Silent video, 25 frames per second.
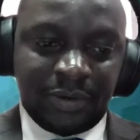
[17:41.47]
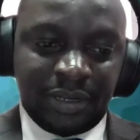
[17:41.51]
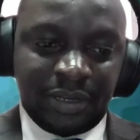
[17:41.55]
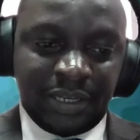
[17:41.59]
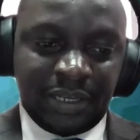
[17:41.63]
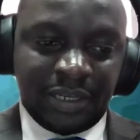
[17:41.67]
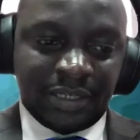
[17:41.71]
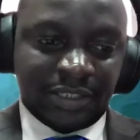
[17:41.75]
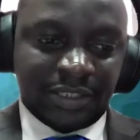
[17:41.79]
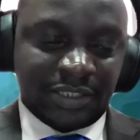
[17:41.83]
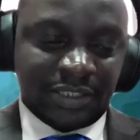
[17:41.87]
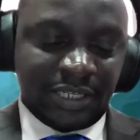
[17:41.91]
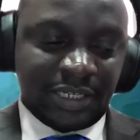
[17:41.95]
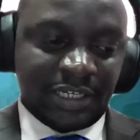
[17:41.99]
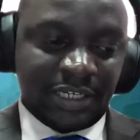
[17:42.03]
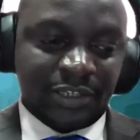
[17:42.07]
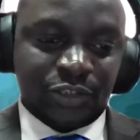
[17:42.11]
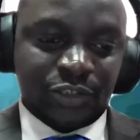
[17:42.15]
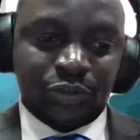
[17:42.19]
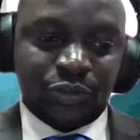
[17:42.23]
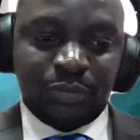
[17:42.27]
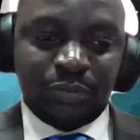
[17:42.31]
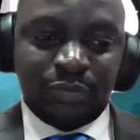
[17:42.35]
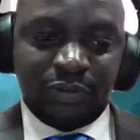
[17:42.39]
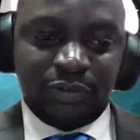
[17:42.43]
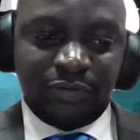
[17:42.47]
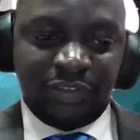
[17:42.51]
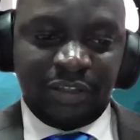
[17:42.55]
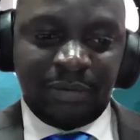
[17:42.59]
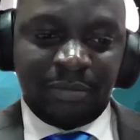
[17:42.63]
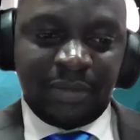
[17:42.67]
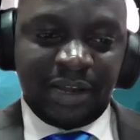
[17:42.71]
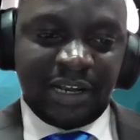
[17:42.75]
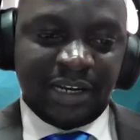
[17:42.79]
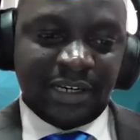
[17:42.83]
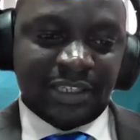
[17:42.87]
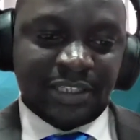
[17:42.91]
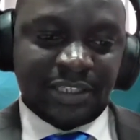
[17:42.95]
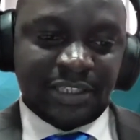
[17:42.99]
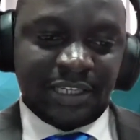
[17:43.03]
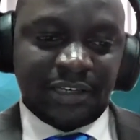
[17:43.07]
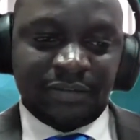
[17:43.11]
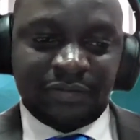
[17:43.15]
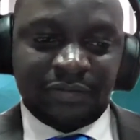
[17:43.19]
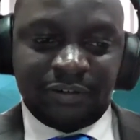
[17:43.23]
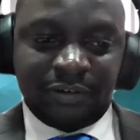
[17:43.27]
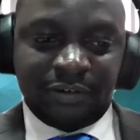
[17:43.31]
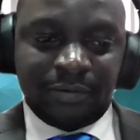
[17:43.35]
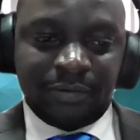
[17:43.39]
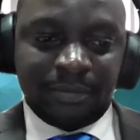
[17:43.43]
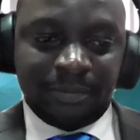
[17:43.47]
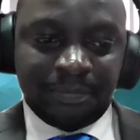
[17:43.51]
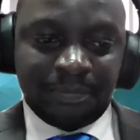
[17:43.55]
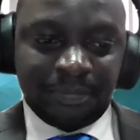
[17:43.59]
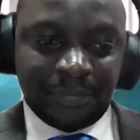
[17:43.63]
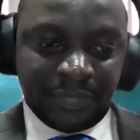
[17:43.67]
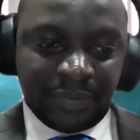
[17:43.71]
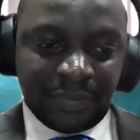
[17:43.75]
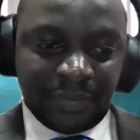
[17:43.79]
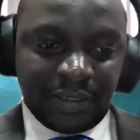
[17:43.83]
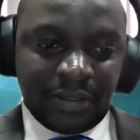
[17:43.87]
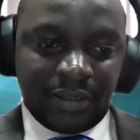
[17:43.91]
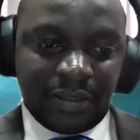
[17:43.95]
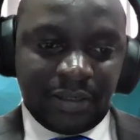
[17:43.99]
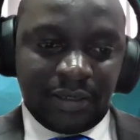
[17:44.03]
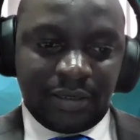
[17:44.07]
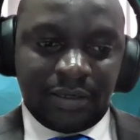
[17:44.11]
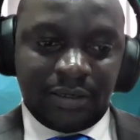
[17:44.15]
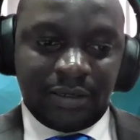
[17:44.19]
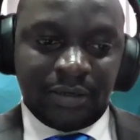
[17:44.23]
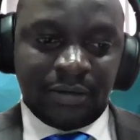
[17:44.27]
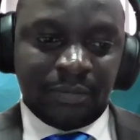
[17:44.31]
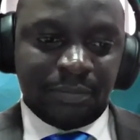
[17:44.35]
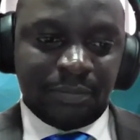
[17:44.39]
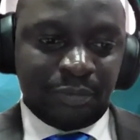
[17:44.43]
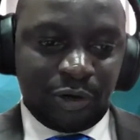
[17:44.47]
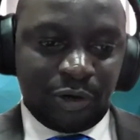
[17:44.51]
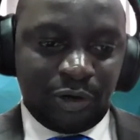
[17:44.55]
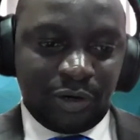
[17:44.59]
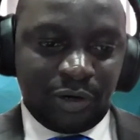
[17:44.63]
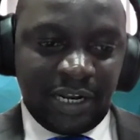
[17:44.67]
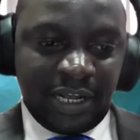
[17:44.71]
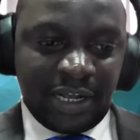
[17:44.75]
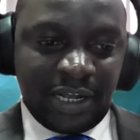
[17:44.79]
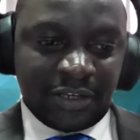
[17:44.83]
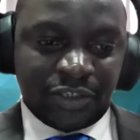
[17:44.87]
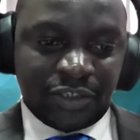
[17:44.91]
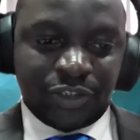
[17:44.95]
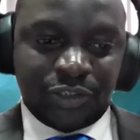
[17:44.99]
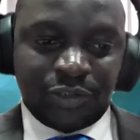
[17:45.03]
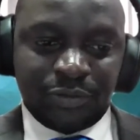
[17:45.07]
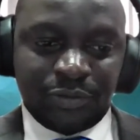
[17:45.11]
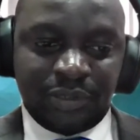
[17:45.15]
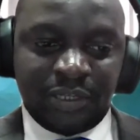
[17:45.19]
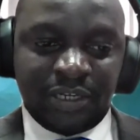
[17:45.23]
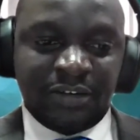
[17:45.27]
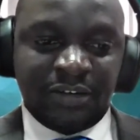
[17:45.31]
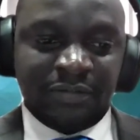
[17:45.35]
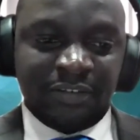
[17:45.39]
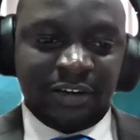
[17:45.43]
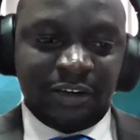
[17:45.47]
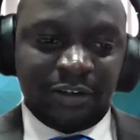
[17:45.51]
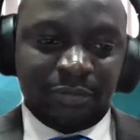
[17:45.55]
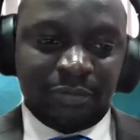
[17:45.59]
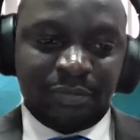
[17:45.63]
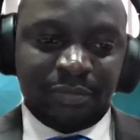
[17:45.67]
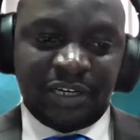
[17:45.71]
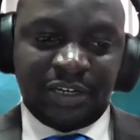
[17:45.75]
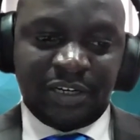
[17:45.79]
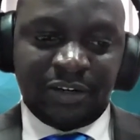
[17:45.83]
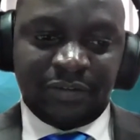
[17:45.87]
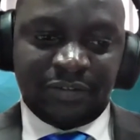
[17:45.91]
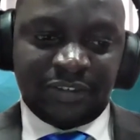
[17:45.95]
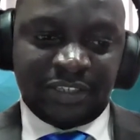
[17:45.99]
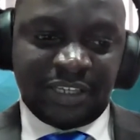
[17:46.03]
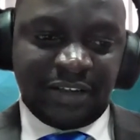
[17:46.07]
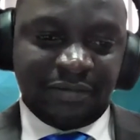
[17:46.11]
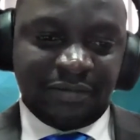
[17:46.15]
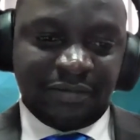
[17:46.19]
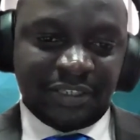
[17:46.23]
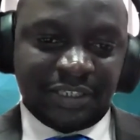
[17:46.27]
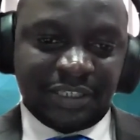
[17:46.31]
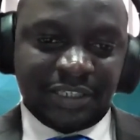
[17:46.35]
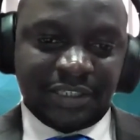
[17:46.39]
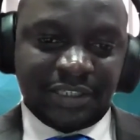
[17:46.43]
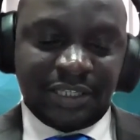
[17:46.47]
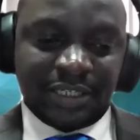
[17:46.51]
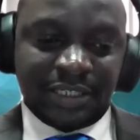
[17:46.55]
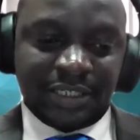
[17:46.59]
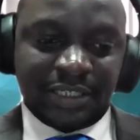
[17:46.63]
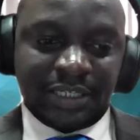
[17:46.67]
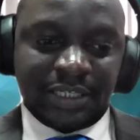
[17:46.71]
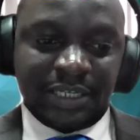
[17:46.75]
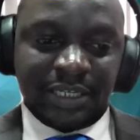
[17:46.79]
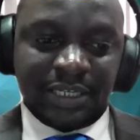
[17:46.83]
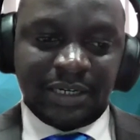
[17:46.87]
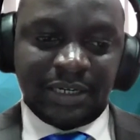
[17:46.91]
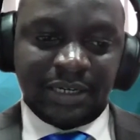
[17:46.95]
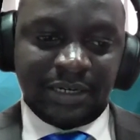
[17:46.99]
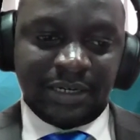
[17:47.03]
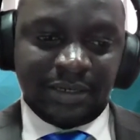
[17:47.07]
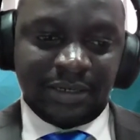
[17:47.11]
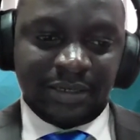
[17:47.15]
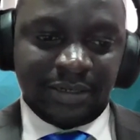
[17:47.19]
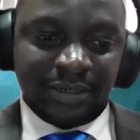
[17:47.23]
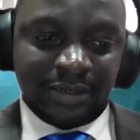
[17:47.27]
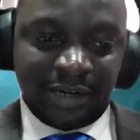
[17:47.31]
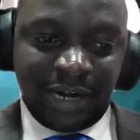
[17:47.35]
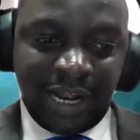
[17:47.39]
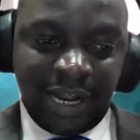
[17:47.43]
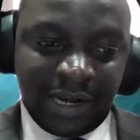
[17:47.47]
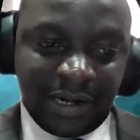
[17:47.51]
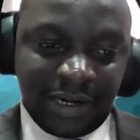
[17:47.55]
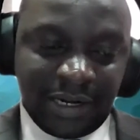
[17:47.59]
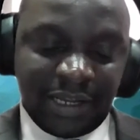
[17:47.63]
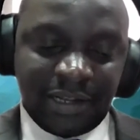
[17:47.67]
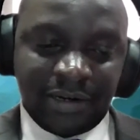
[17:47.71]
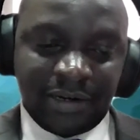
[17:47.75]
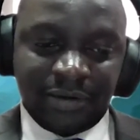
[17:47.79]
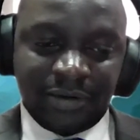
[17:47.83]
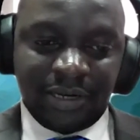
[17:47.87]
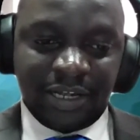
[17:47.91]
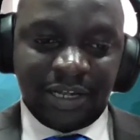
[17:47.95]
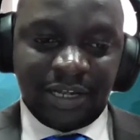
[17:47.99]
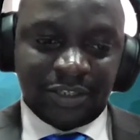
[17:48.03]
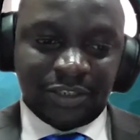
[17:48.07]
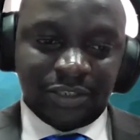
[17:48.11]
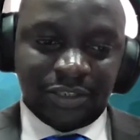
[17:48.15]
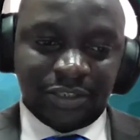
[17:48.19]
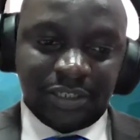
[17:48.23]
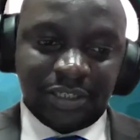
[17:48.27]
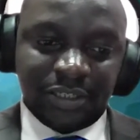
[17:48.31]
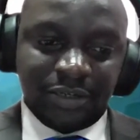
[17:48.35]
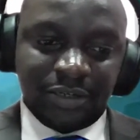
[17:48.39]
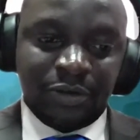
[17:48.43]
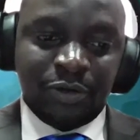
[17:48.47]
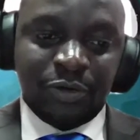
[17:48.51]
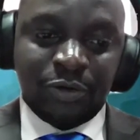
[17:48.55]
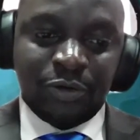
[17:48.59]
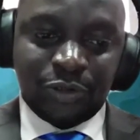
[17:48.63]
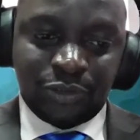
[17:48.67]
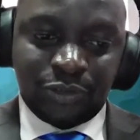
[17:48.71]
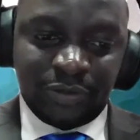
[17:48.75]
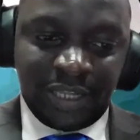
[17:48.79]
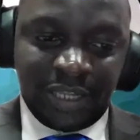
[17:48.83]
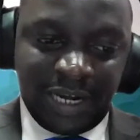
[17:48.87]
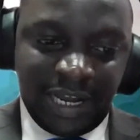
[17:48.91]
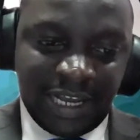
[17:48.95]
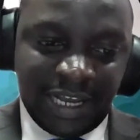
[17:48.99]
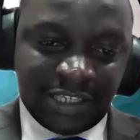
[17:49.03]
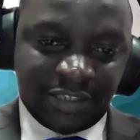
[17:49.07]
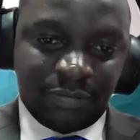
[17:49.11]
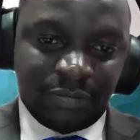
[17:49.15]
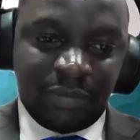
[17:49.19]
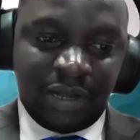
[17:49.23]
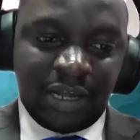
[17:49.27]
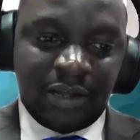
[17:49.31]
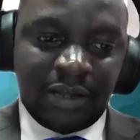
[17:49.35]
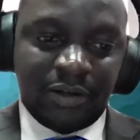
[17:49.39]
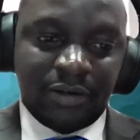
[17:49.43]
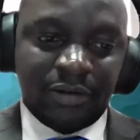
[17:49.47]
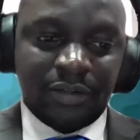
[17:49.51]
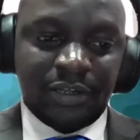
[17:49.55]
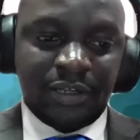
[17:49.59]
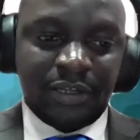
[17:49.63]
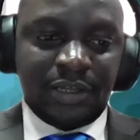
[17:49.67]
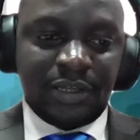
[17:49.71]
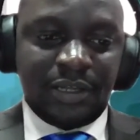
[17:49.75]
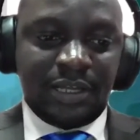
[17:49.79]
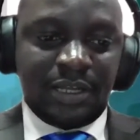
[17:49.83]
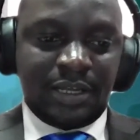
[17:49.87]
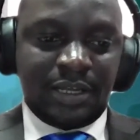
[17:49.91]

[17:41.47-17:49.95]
We started to move the mindset from products to the development of services that can run and actually go to the last mile.